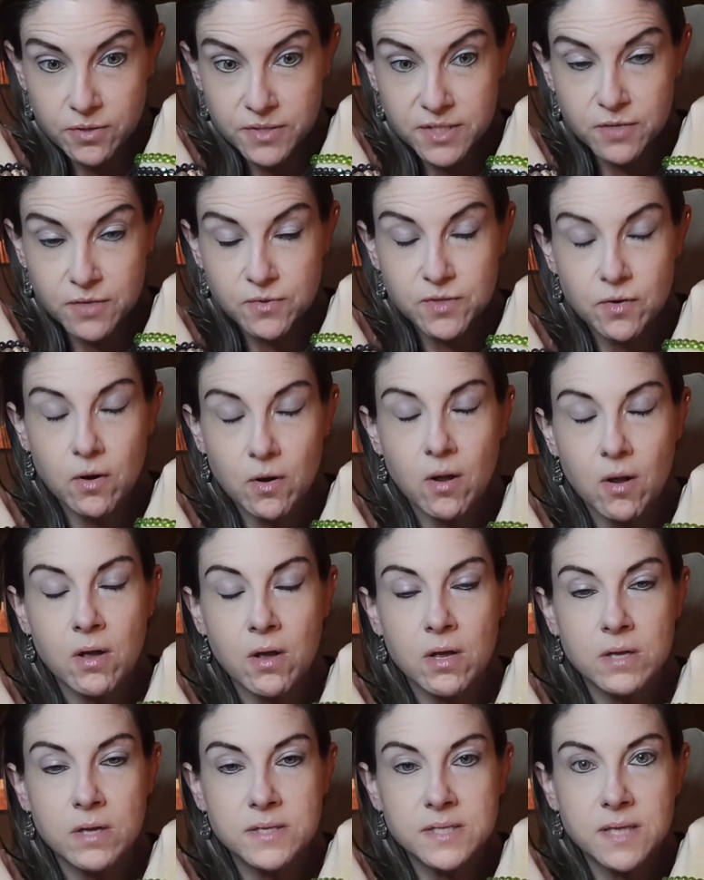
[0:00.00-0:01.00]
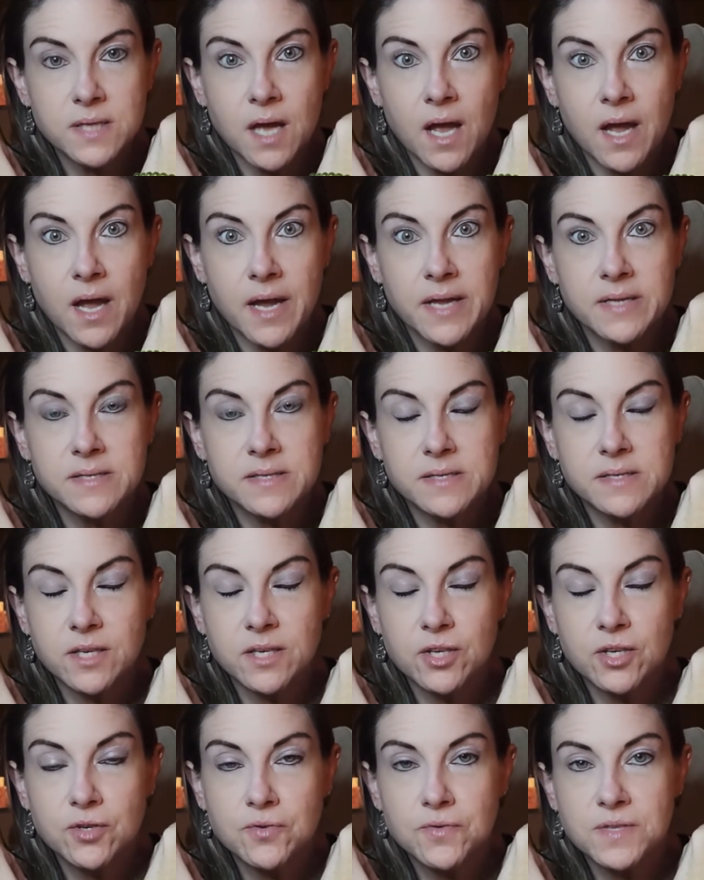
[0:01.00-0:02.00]
Those are all signs,
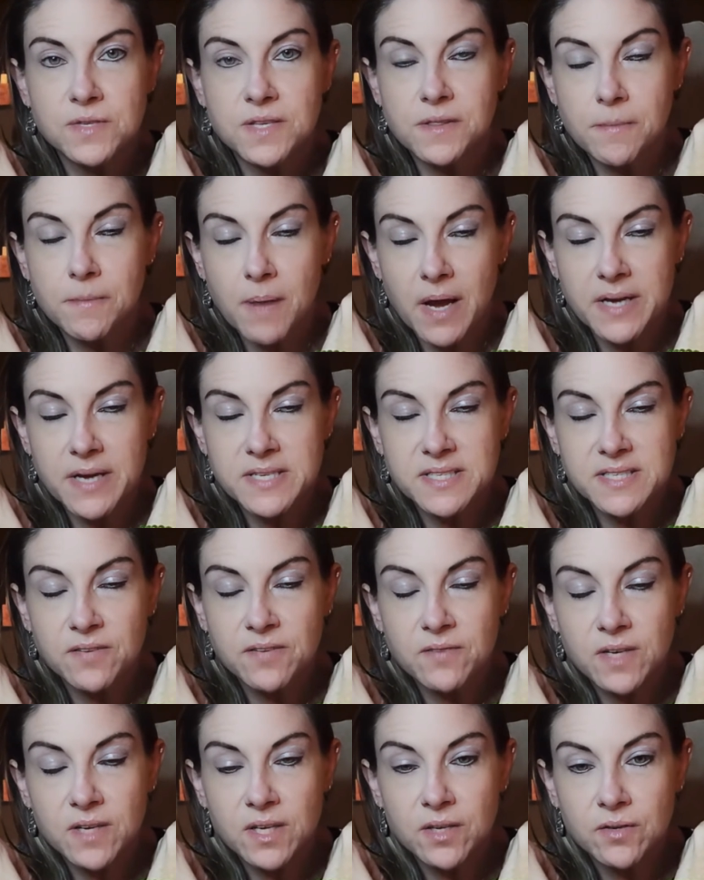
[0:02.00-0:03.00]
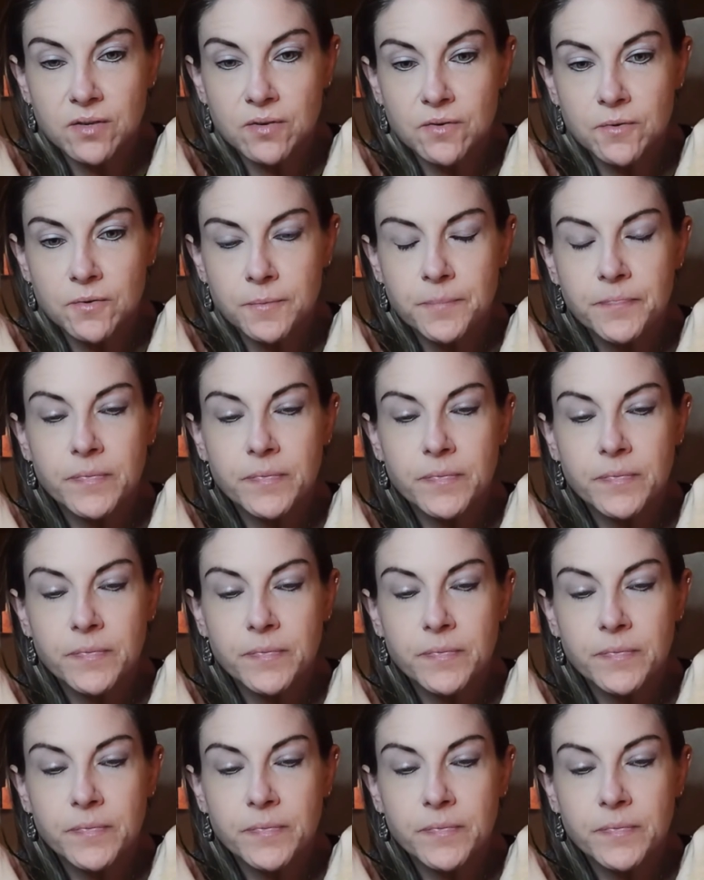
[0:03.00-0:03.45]
cues that the body's giving you